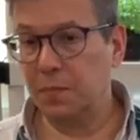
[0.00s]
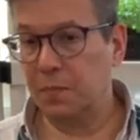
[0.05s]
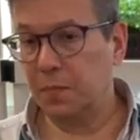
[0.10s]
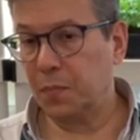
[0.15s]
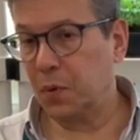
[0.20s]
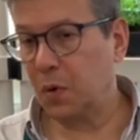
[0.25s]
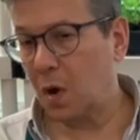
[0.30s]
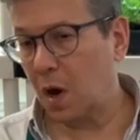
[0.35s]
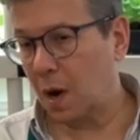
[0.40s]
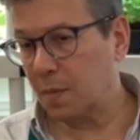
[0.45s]

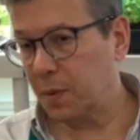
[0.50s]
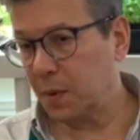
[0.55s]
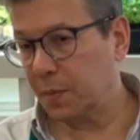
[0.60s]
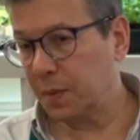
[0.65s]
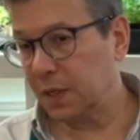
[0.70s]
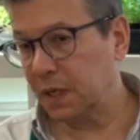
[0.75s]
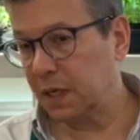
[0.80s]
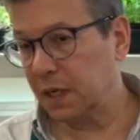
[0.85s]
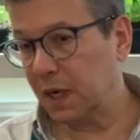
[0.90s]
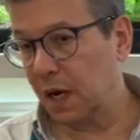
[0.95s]

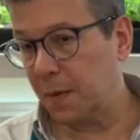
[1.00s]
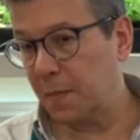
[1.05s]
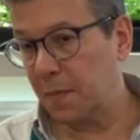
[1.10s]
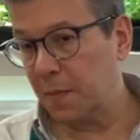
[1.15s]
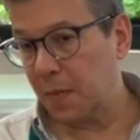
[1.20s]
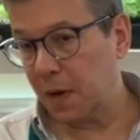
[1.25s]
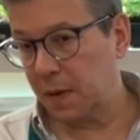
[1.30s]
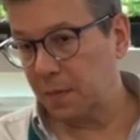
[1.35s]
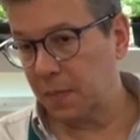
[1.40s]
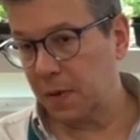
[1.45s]
Probably, I
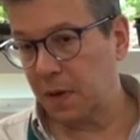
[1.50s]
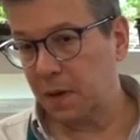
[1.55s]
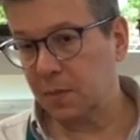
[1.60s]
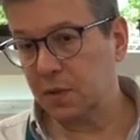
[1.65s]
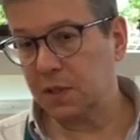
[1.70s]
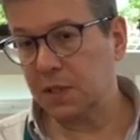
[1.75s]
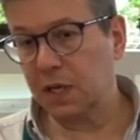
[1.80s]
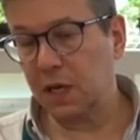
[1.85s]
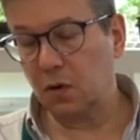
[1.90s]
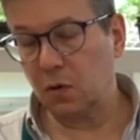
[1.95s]
might be able
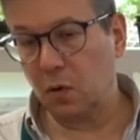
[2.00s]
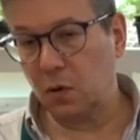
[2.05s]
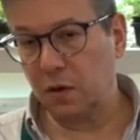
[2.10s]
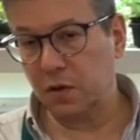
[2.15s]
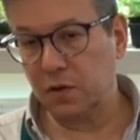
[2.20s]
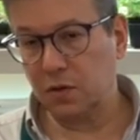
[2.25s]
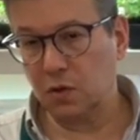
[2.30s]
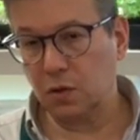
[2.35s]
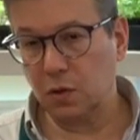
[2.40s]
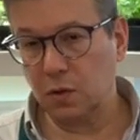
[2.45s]
to get all
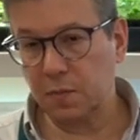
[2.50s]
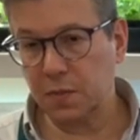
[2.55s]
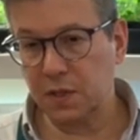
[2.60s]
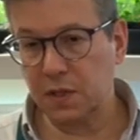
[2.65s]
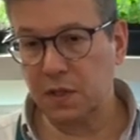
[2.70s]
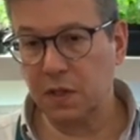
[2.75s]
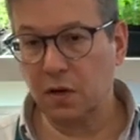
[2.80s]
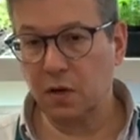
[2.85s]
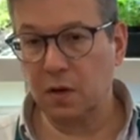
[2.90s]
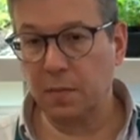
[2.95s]
the tulips
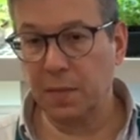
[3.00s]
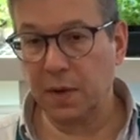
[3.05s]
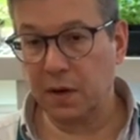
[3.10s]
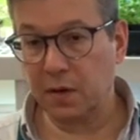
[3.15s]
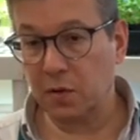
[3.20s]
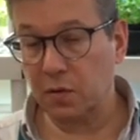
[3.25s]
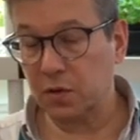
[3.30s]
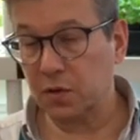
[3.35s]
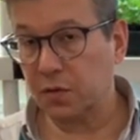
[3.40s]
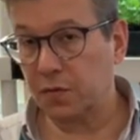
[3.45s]
in here. I'm not
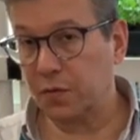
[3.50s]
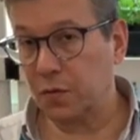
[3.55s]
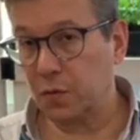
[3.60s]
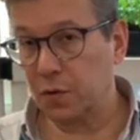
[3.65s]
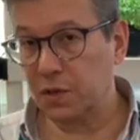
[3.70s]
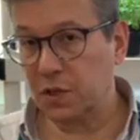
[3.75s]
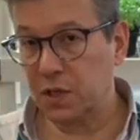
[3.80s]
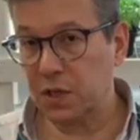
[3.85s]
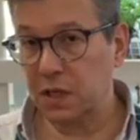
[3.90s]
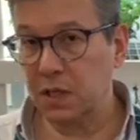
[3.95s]
going to
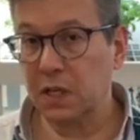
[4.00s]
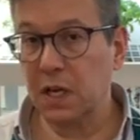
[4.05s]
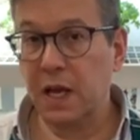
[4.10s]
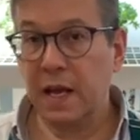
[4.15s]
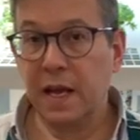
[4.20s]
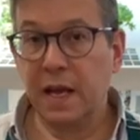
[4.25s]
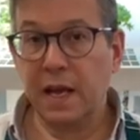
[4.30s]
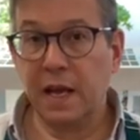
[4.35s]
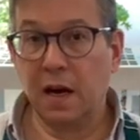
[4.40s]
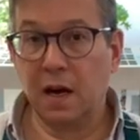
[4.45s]
force it.
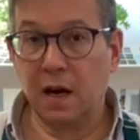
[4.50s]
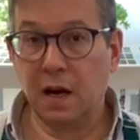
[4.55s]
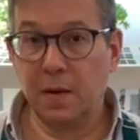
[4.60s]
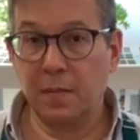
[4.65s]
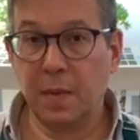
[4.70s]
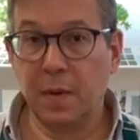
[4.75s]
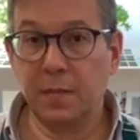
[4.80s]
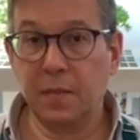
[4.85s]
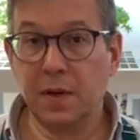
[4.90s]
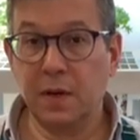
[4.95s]

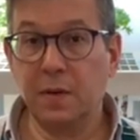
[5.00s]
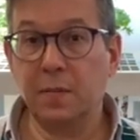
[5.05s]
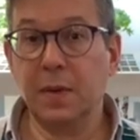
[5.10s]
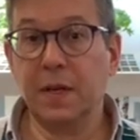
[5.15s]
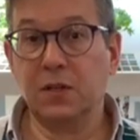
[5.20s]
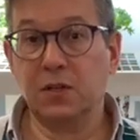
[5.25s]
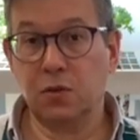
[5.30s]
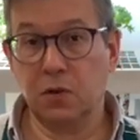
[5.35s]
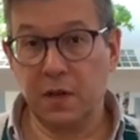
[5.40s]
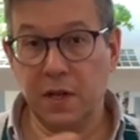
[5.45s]
I'm going to
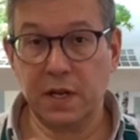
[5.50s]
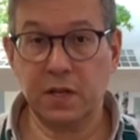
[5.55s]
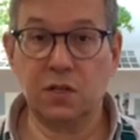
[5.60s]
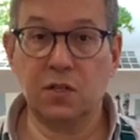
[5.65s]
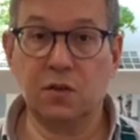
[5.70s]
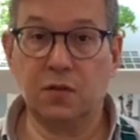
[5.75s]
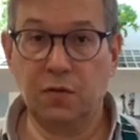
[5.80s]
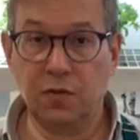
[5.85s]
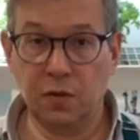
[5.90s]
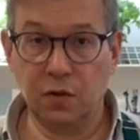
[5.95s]
make sure that it's
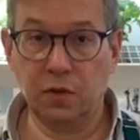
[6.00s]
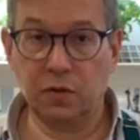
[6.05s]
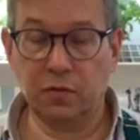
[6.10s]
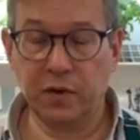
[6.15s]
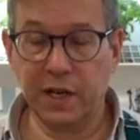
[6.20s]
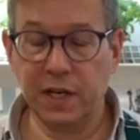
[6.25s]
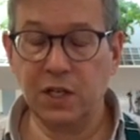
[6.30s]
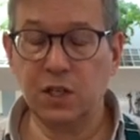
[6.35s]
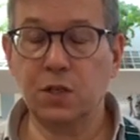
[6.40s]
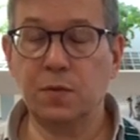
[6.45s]
a full
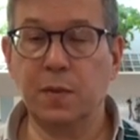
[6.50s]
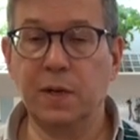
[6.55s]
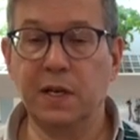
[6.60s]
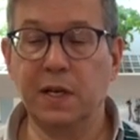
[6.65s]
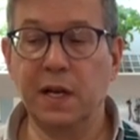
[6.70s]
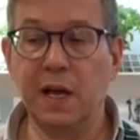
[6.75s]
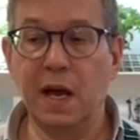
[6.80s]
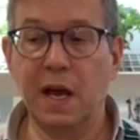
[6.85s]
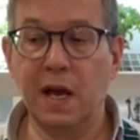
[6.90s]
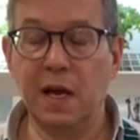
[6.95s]

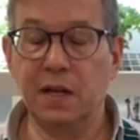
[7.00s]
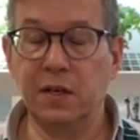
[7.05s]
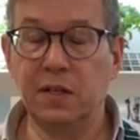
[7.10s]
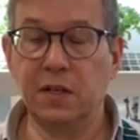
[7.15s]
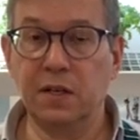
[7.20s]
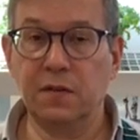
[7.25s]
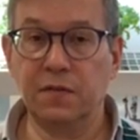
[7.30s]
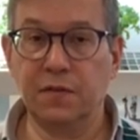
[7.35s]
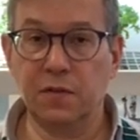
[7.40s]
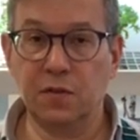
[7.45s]
arrangement, and
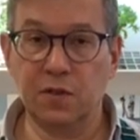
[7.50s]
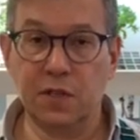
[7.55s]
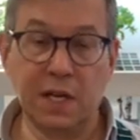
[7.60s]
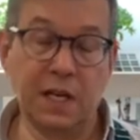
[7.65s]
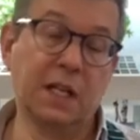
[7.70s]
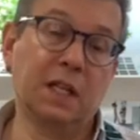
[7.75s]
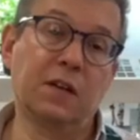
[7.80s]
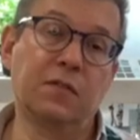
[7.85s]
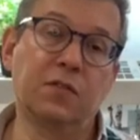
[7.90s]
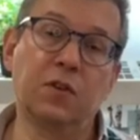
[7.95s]
if there's
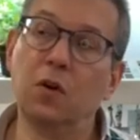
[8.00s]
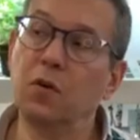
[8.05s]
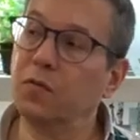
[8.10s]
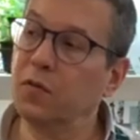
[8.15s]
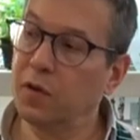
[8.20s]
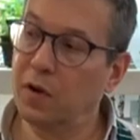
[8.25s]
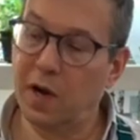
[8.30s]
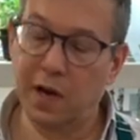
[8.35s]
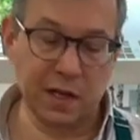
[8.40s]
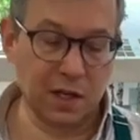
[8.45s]
any left
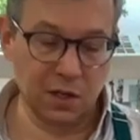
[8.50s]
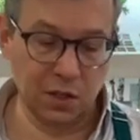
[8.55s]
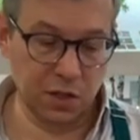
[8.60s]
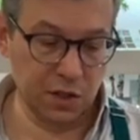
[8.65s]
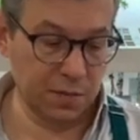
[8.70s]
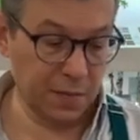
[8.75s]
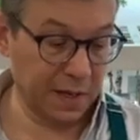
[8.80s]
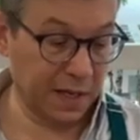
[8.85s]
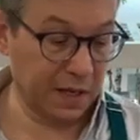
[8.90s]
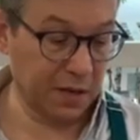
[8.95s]
over, I could
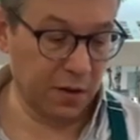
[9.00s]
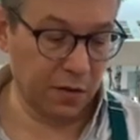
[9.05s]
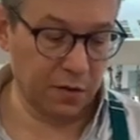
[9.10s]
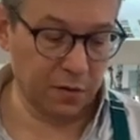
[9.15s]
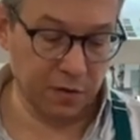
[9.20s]
just make another